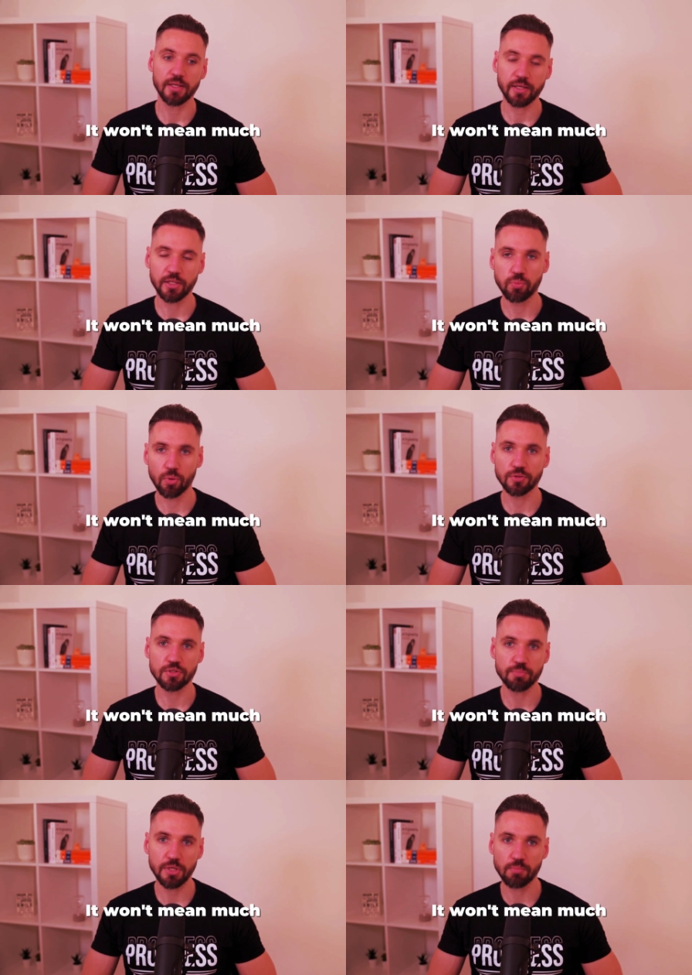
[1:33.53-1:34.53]
it won't
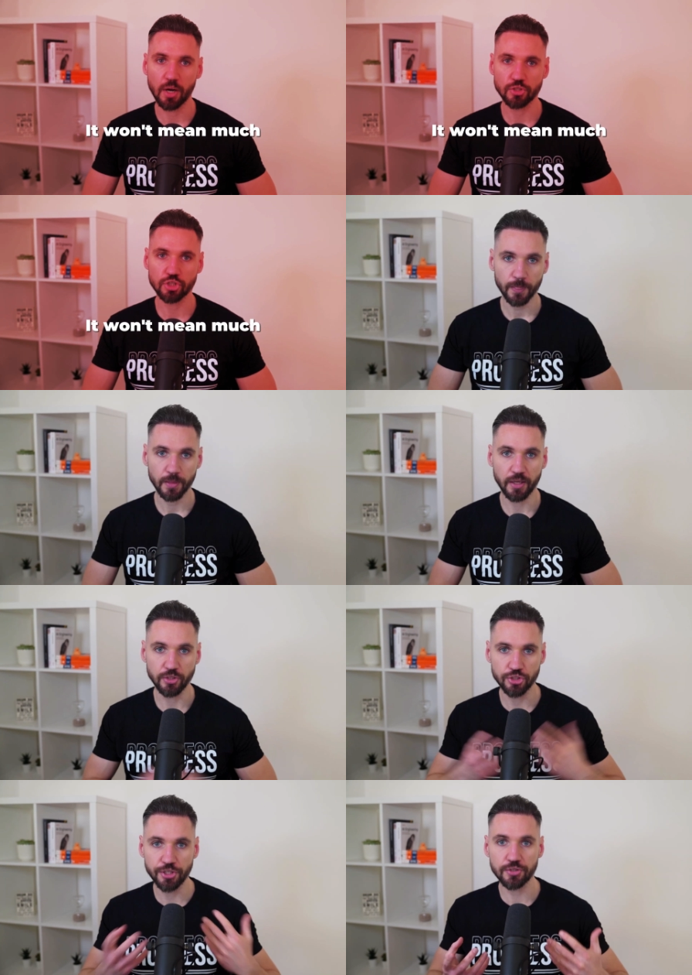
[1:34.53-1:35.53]
mean much.
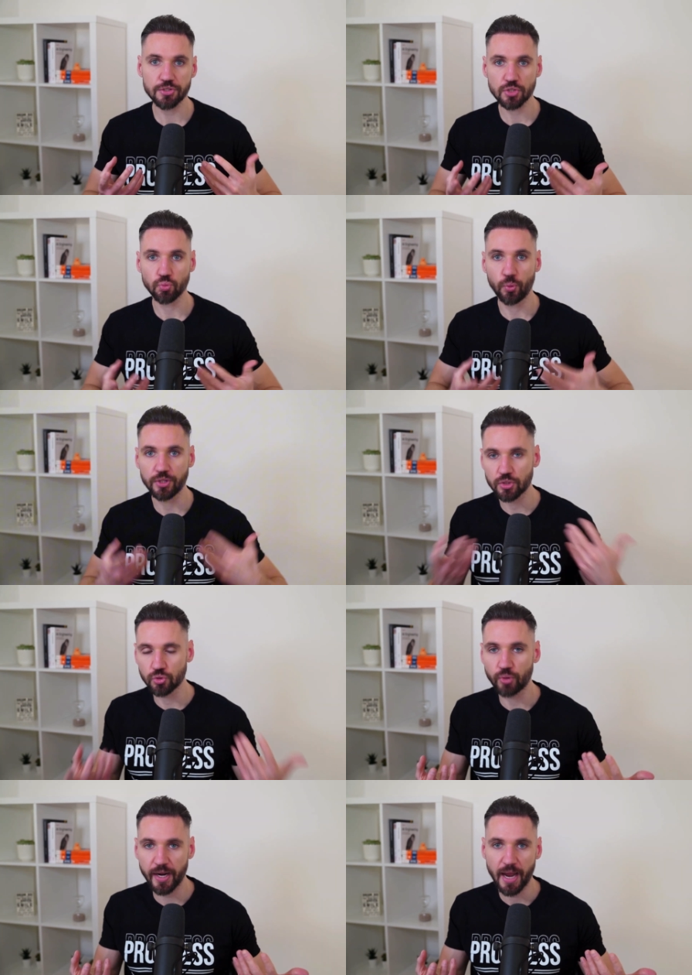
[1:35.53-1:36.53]
Engineers with
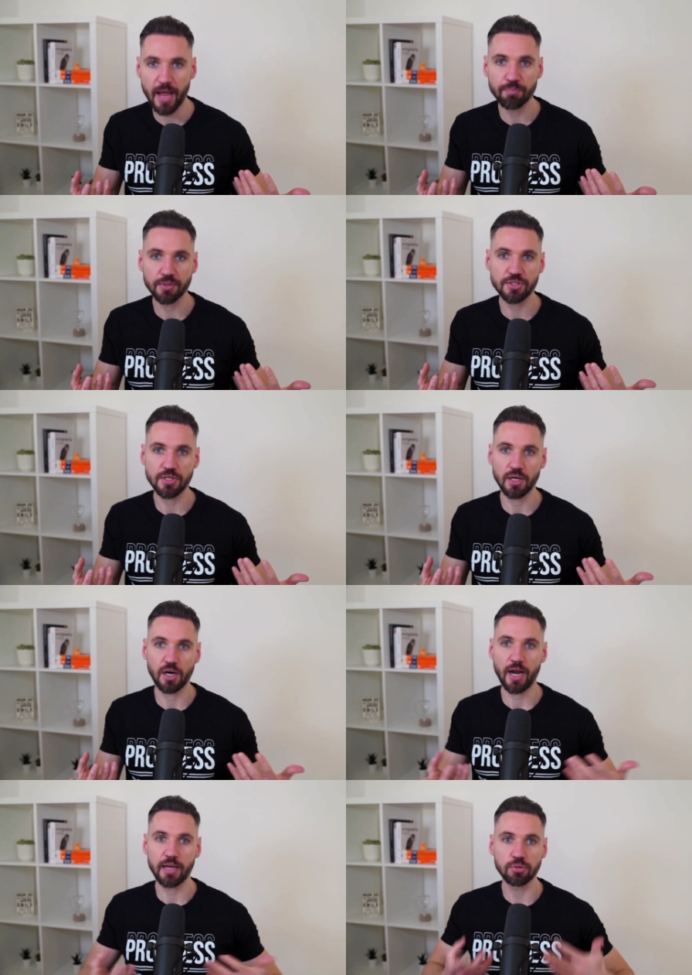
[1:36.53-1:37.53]
great empathy are
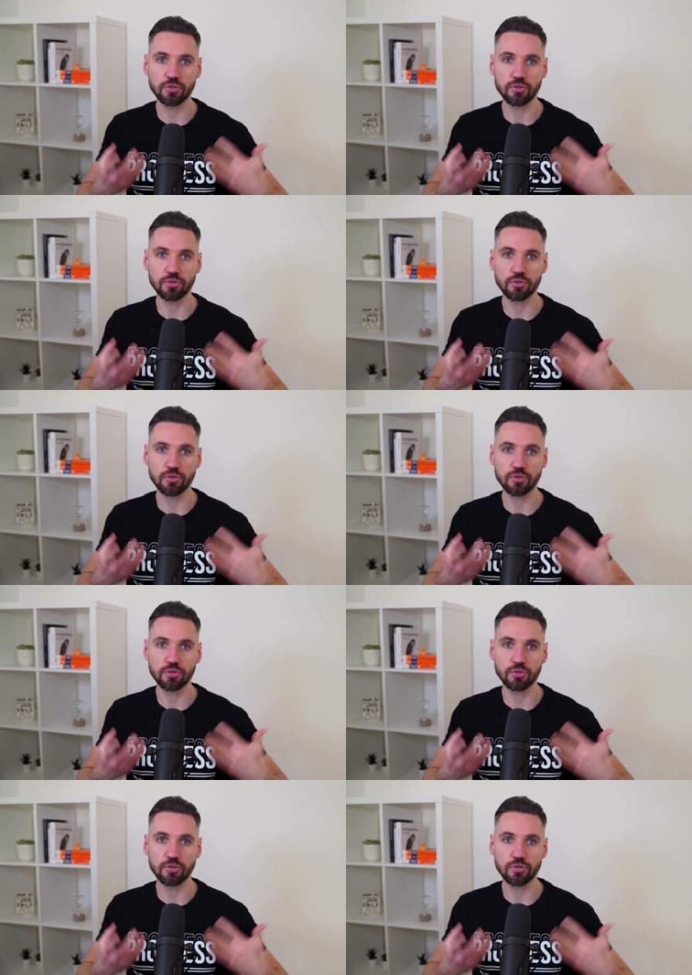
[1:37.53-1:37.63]
able to